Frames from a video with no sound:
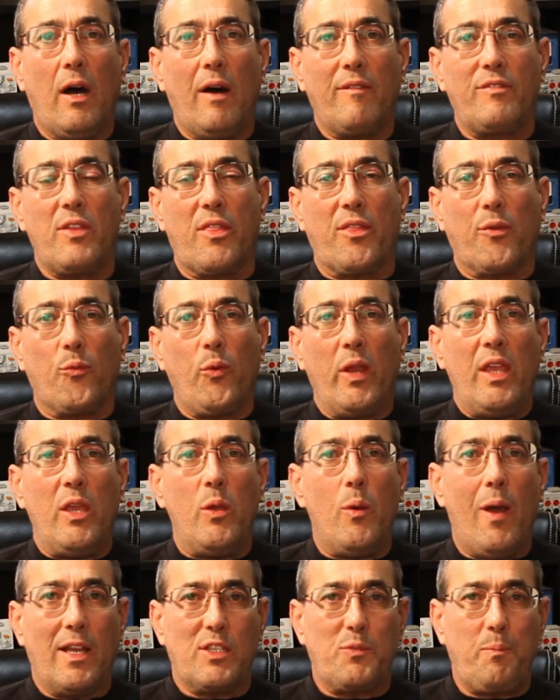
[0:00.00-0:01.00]
of the 3
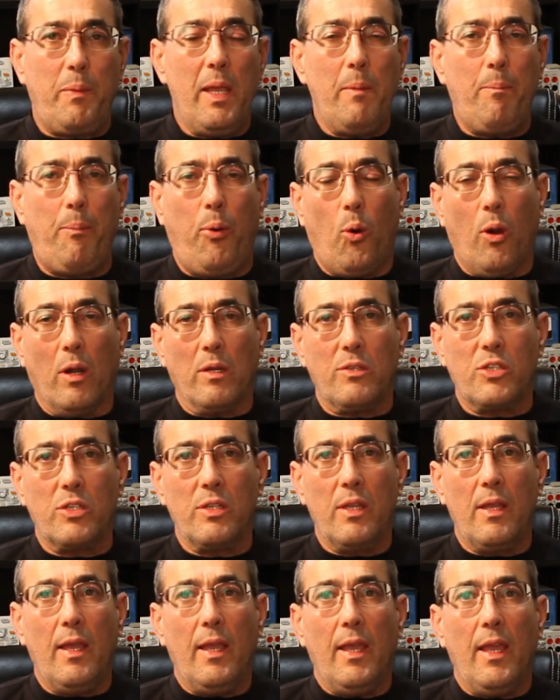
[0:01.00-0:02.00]
USB
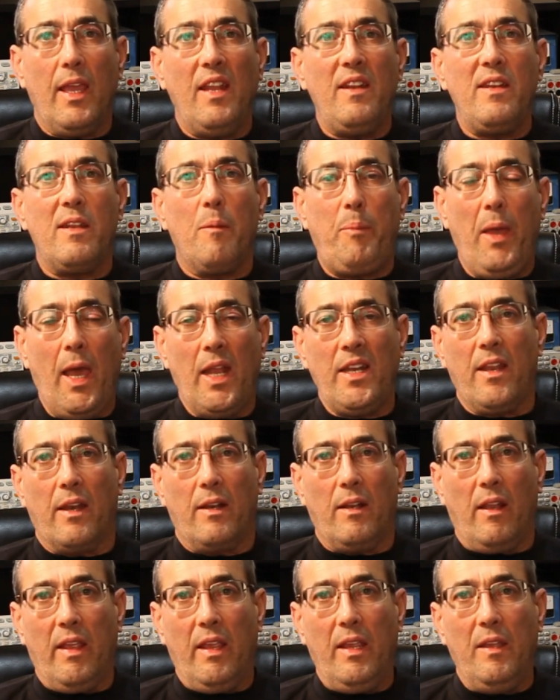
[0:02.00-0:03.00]
ports
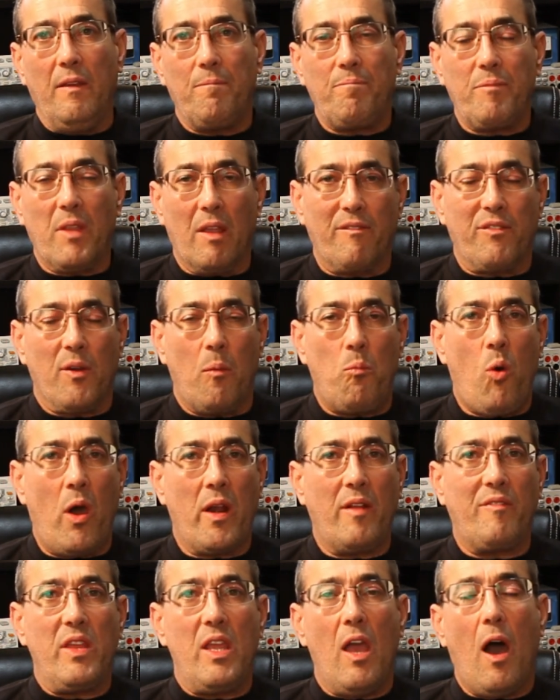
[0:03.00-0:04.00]
independently from one
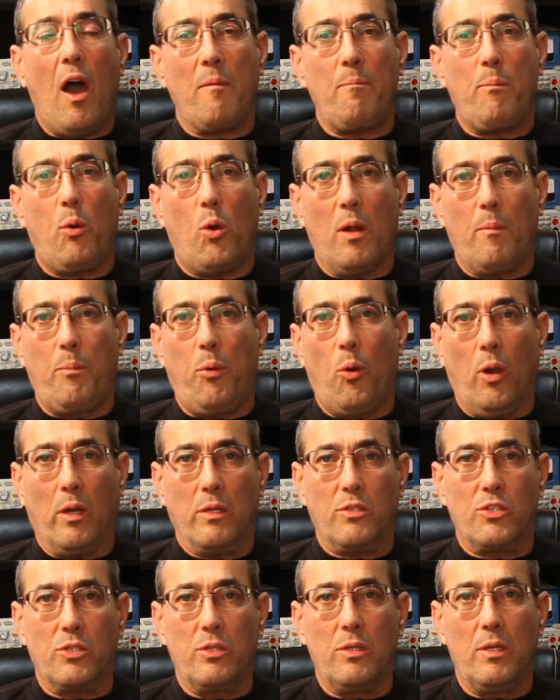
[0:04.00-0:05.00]
of the onboard
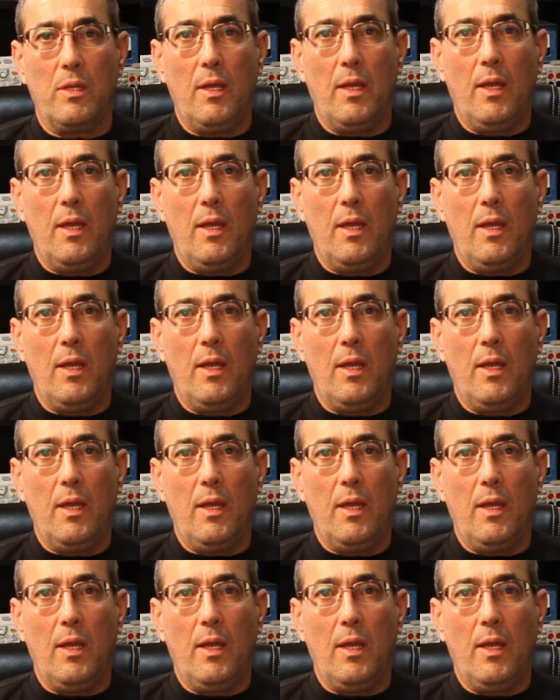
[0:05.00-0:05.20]
ports.